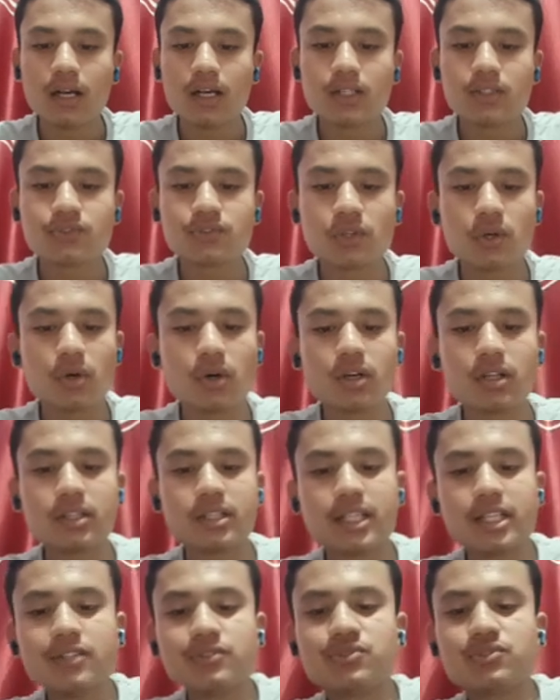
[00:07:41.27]
So
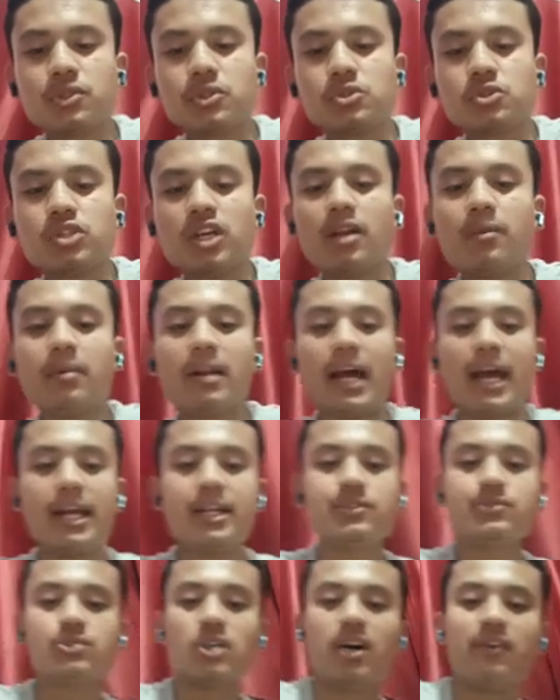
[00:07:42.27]
these 12
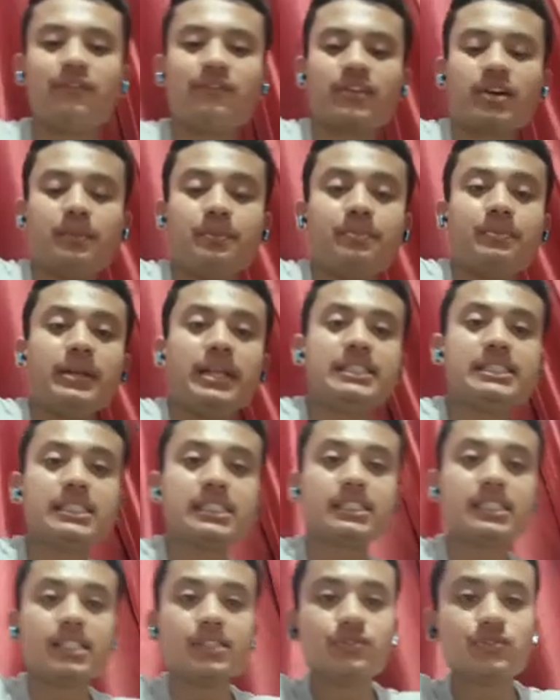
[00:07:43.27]
lines, I've
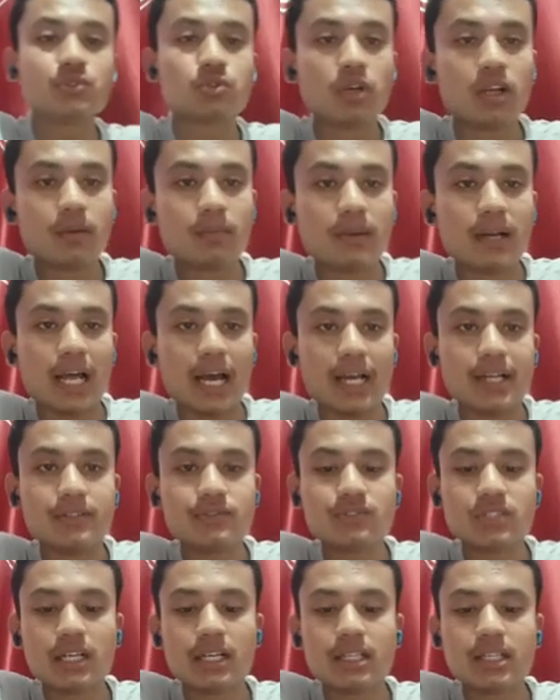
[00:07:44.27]
completed these 12
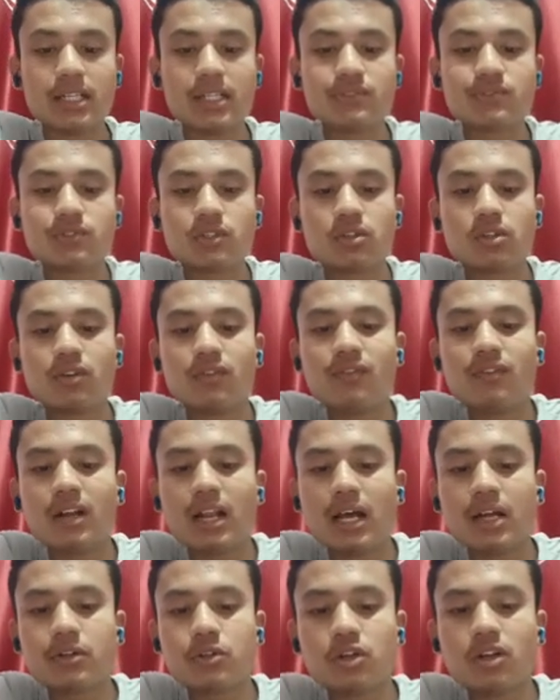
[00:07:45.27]
lines, and these 12
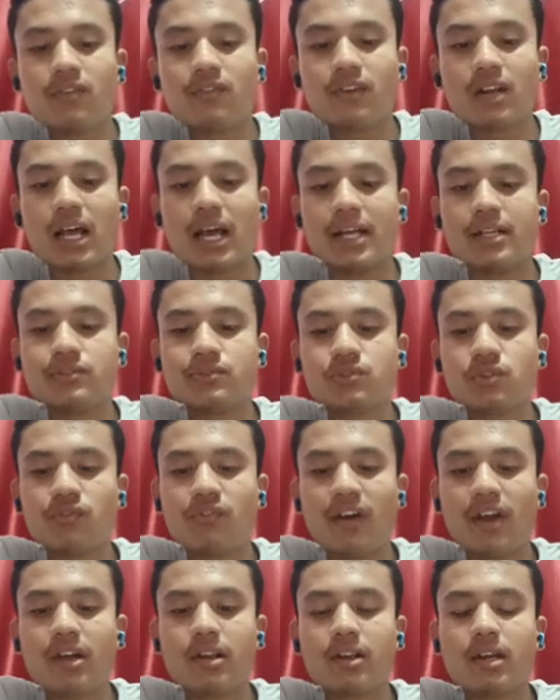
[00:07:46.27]
lines
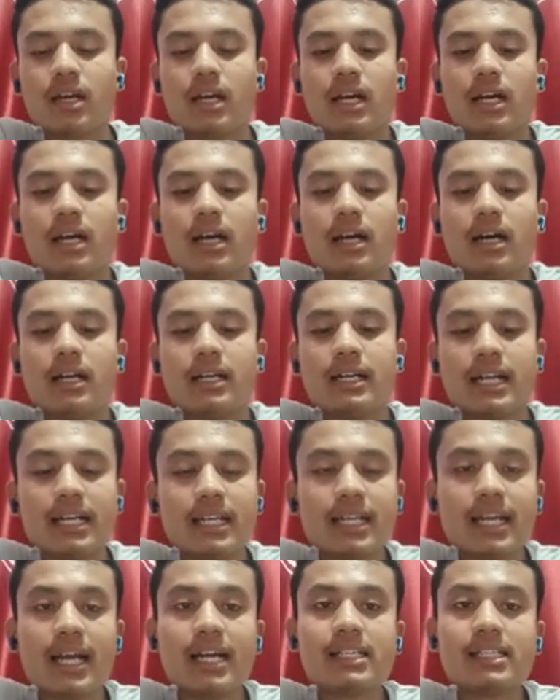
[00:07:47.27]
were
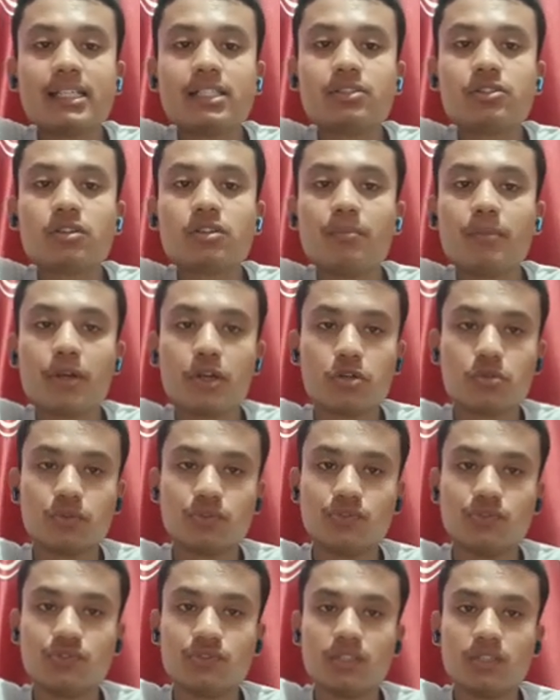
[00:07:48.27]
dedicated to Muse.
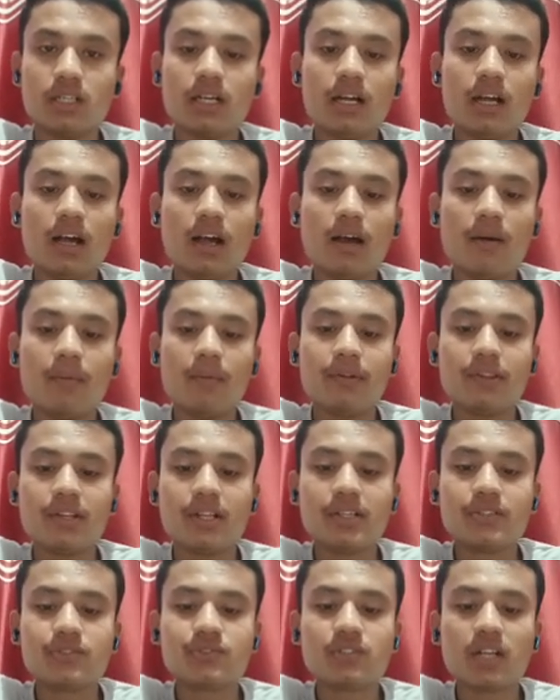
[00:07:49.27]
I mean,
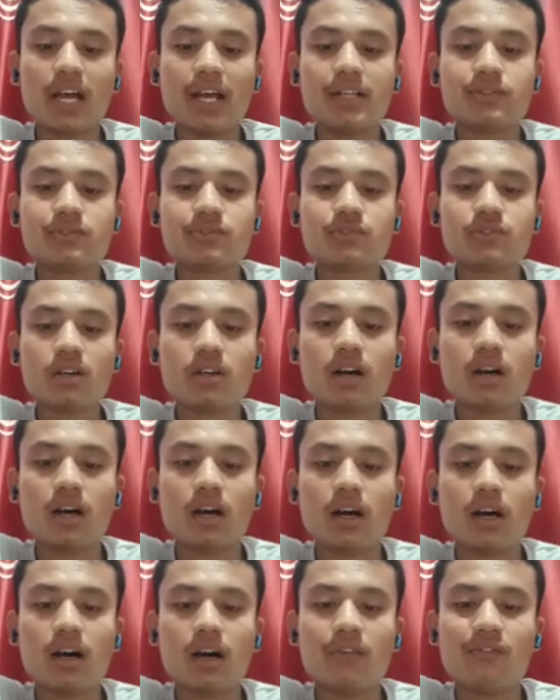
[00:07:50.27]
these lines
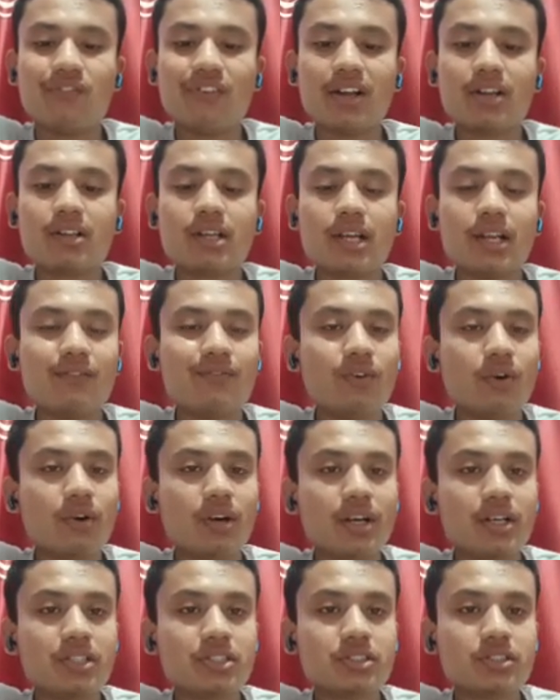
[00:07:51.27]
were the
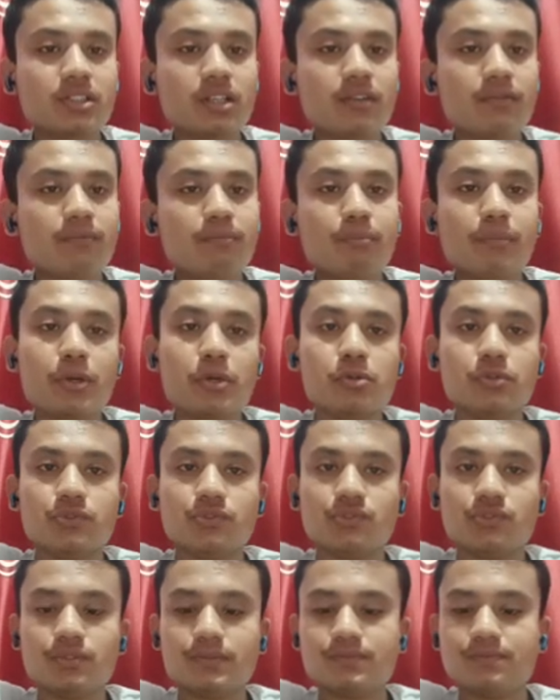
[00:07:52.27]
invocation of Muse.
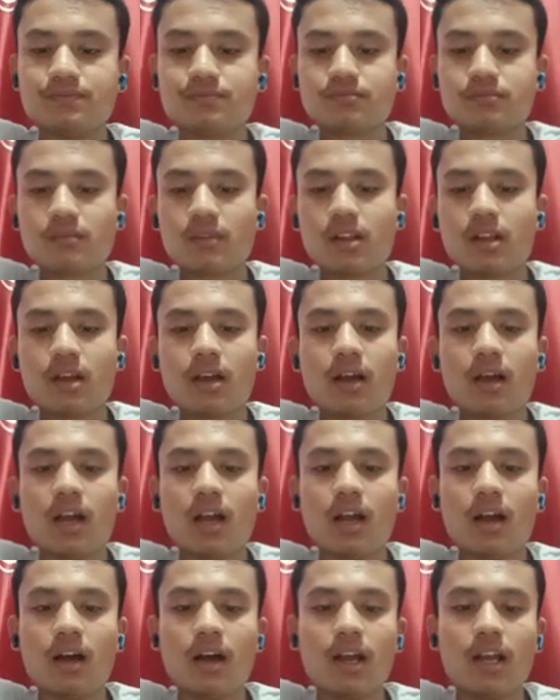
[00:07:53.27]

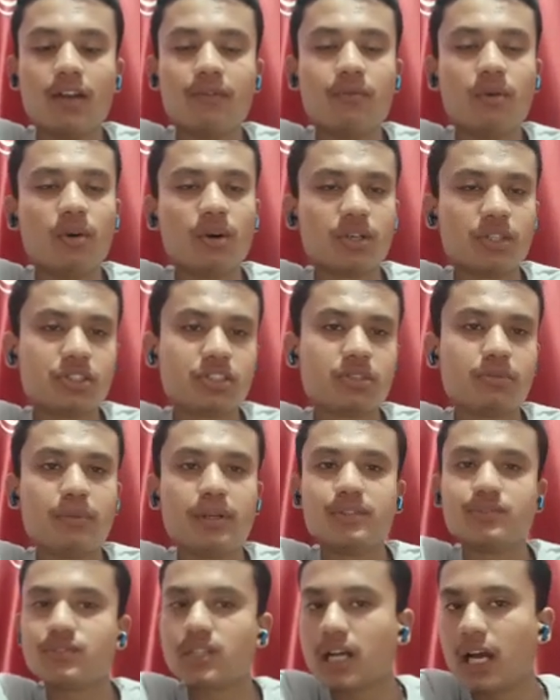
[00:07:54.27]
Invocation
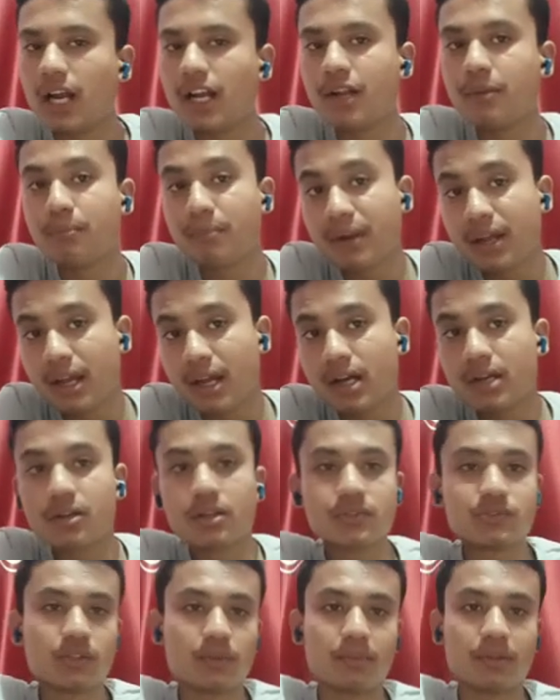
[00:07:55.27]
means a kind of prayer
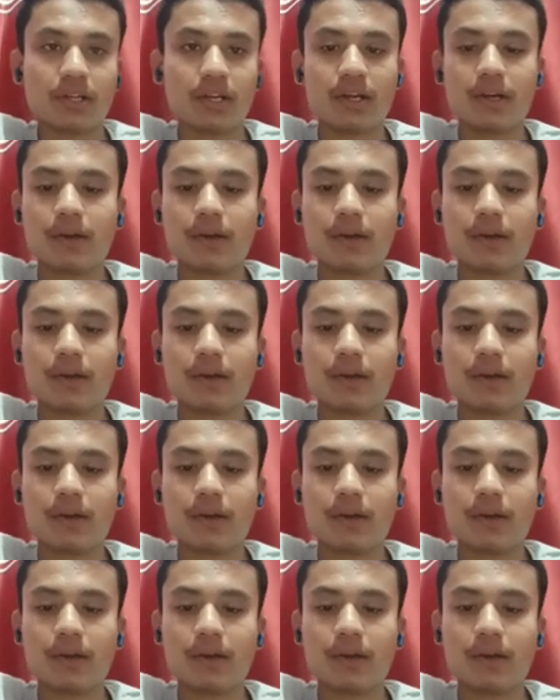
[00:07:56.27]
or something.